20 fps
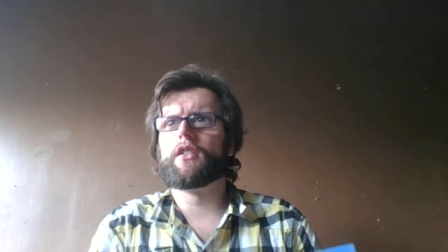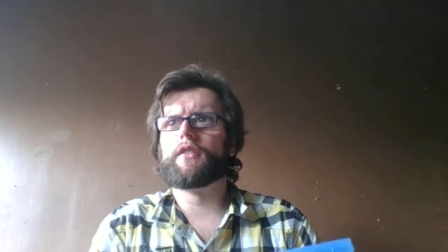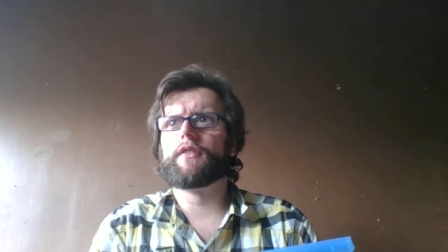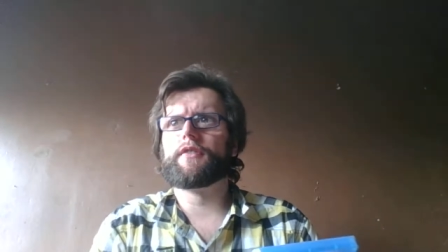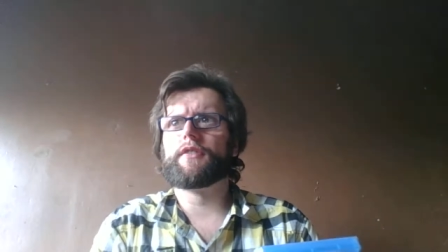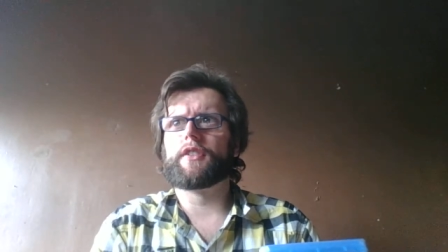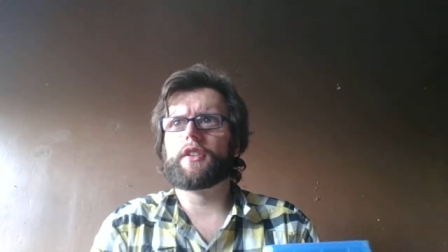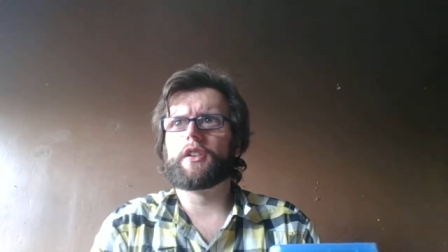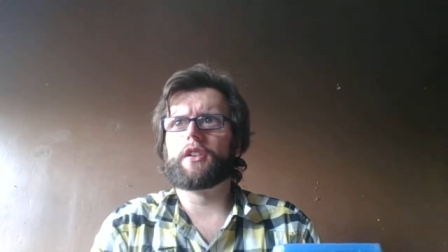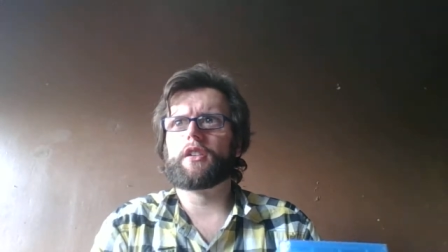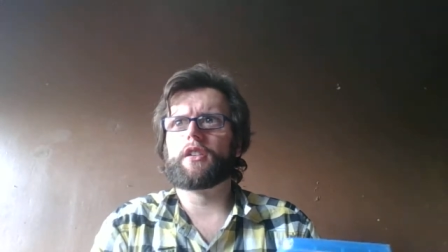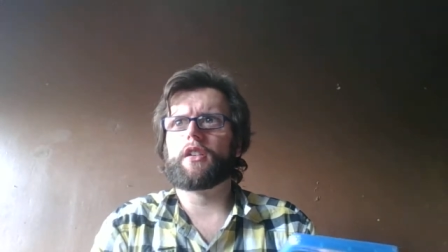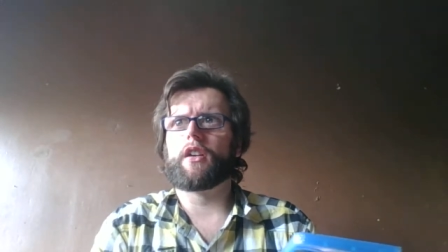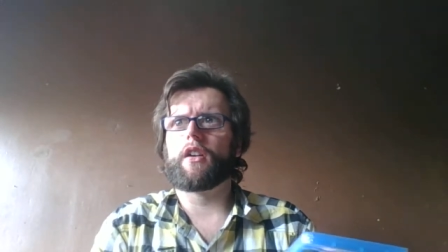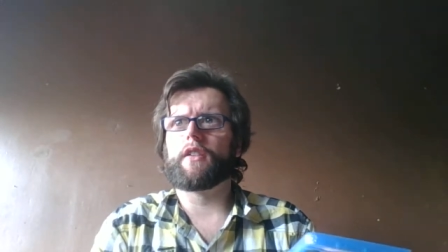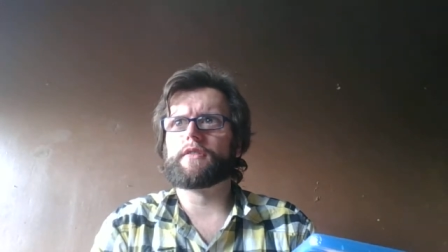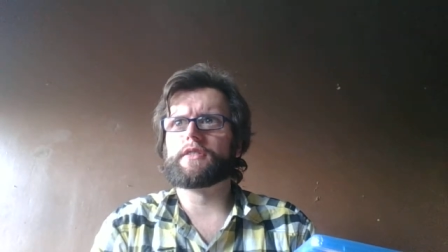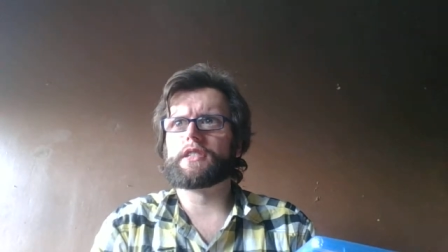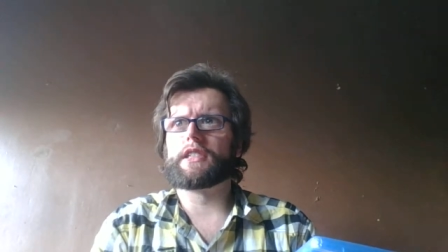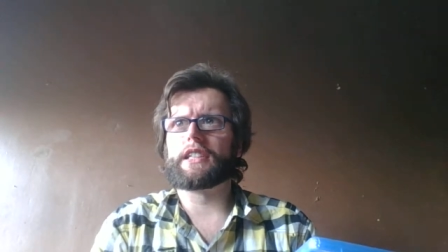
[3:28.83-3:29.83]
for,
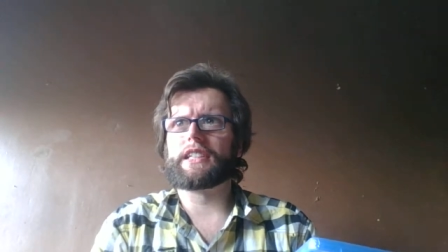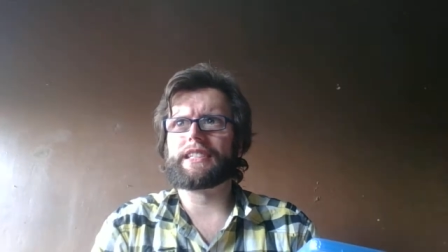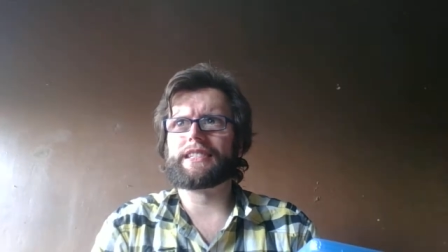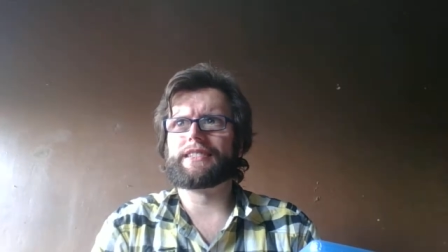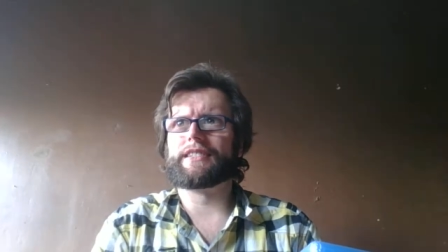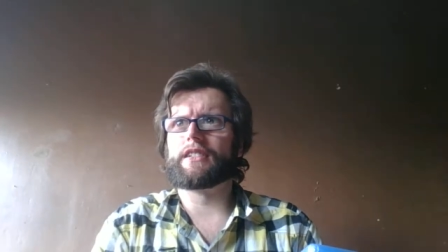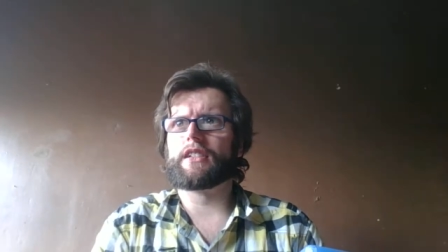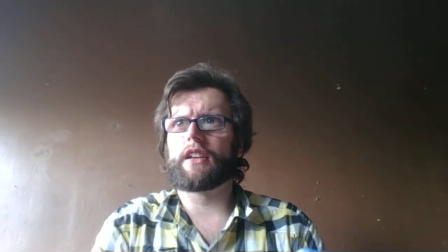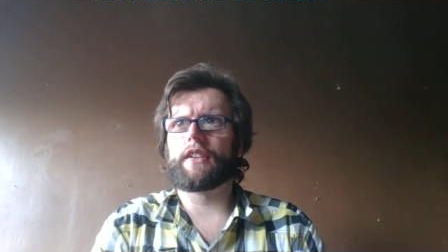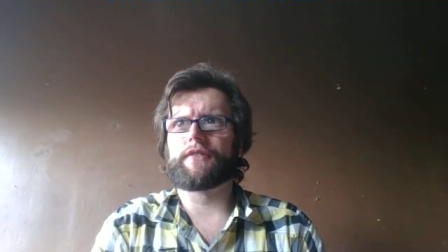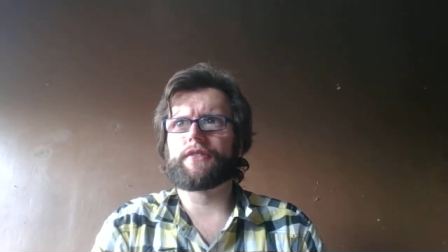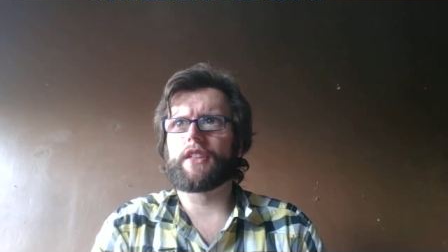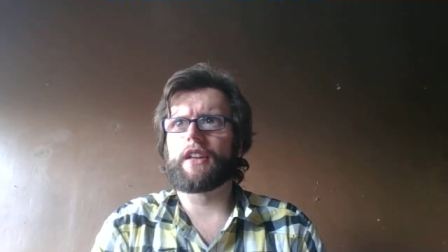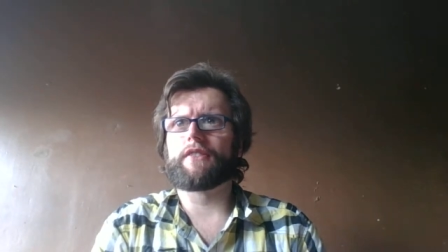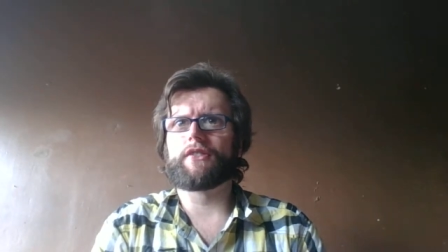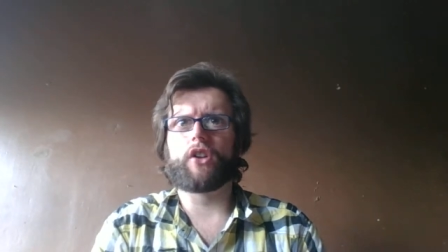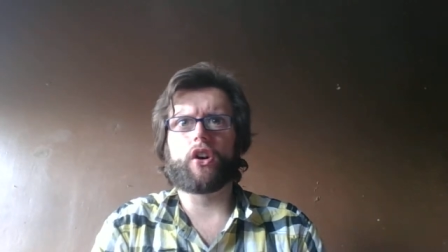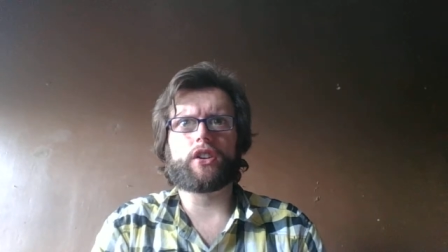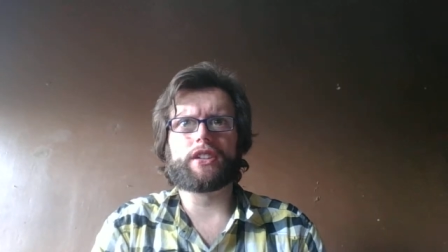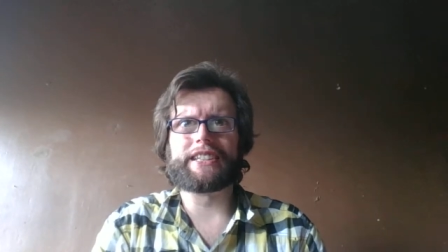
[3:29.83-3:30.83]
obviously, if
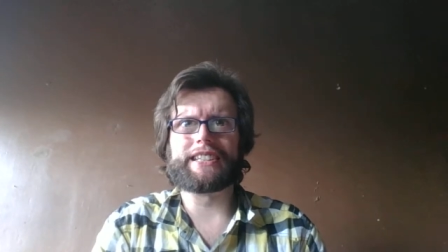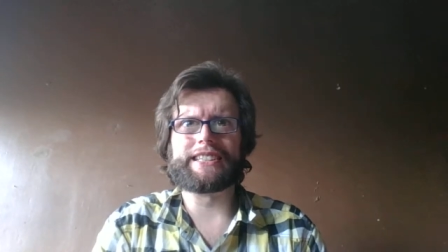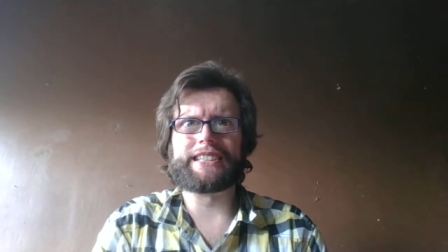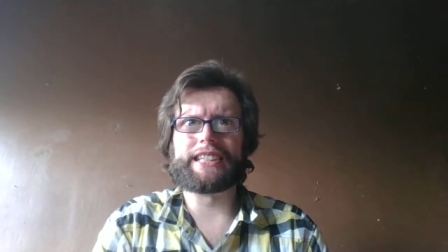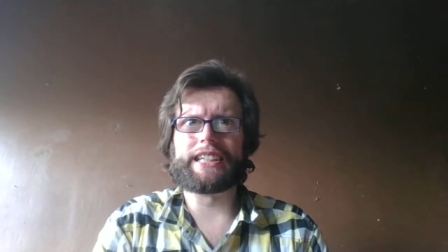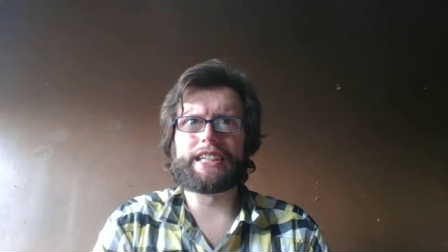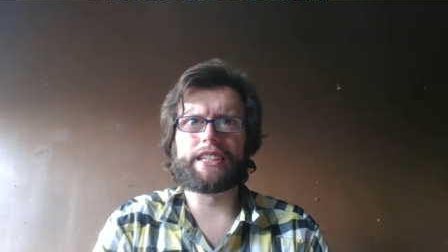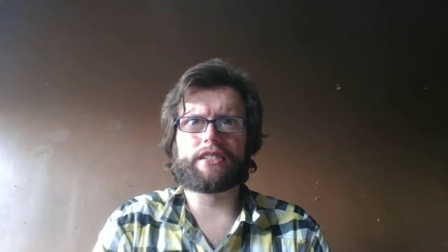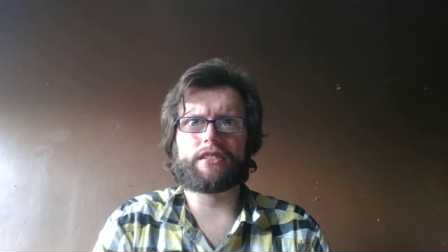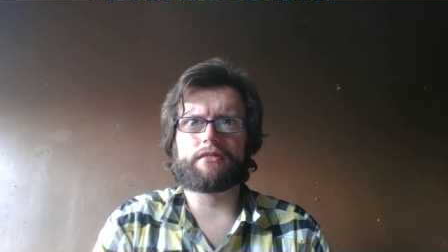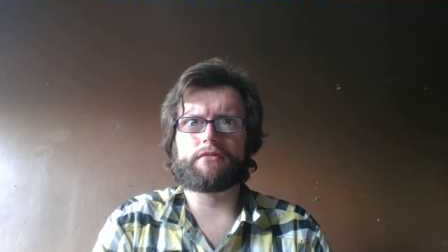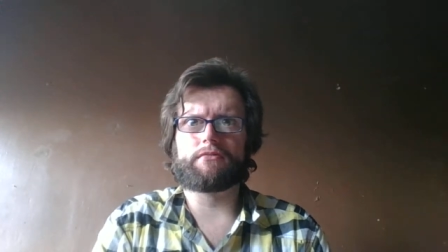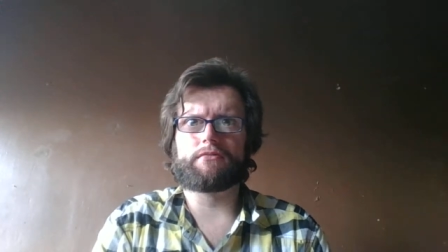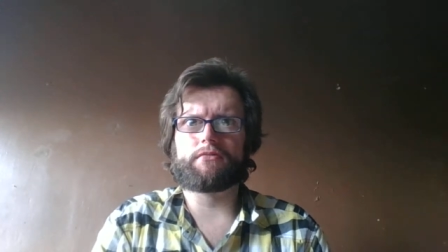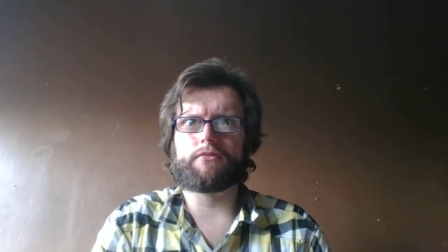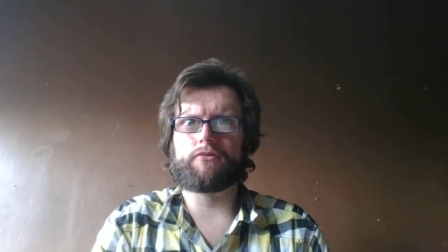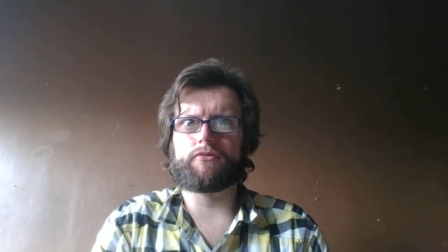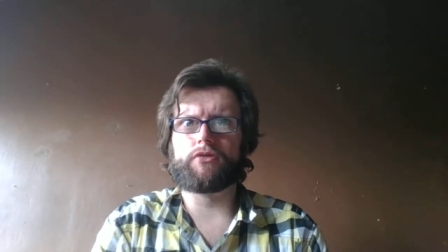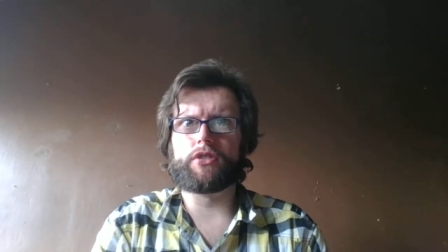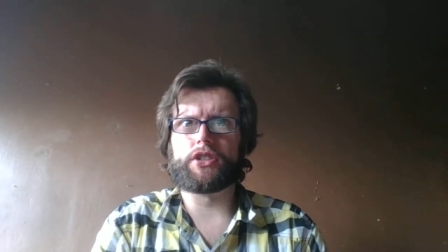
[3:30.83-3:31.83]
they've got any decent
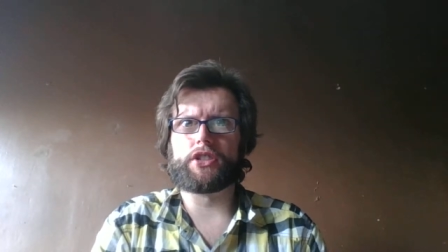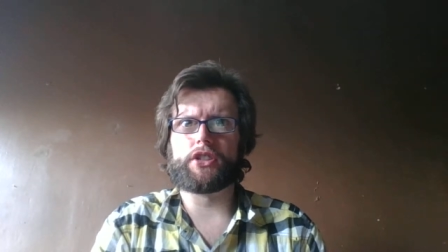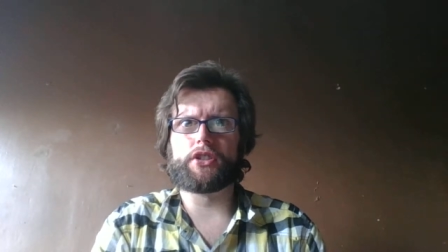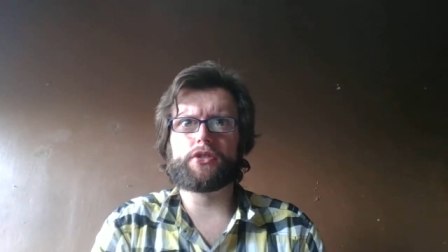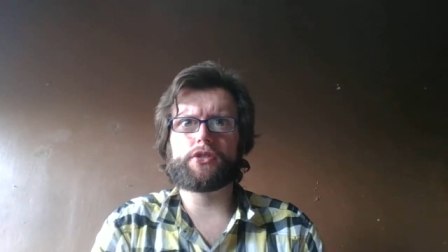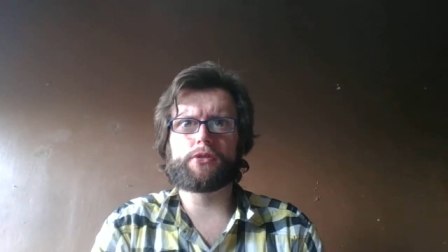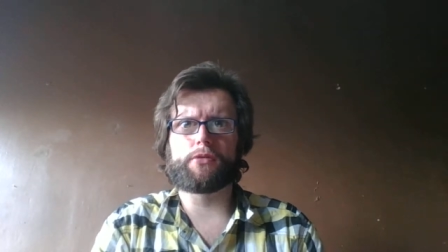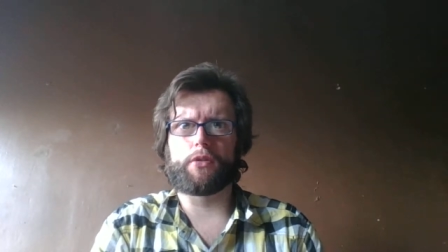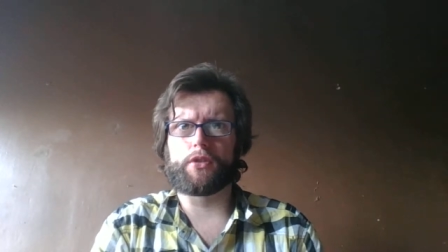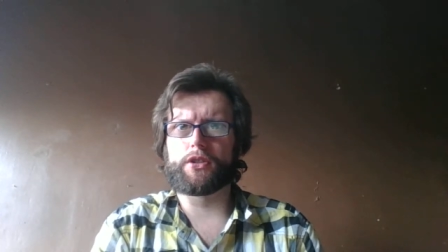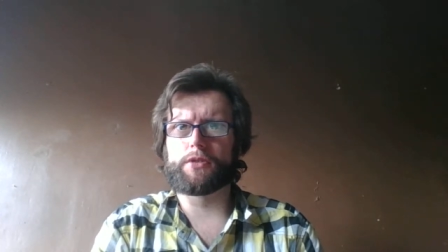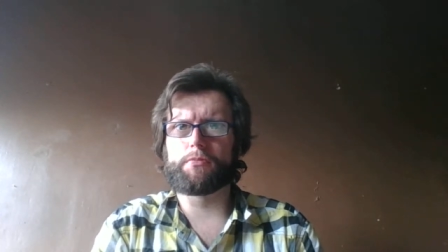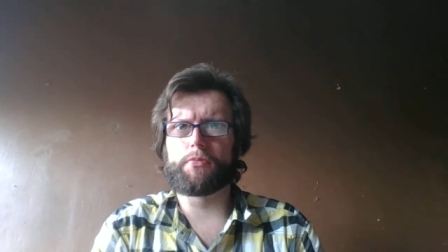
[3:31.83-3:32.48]
reduced ones.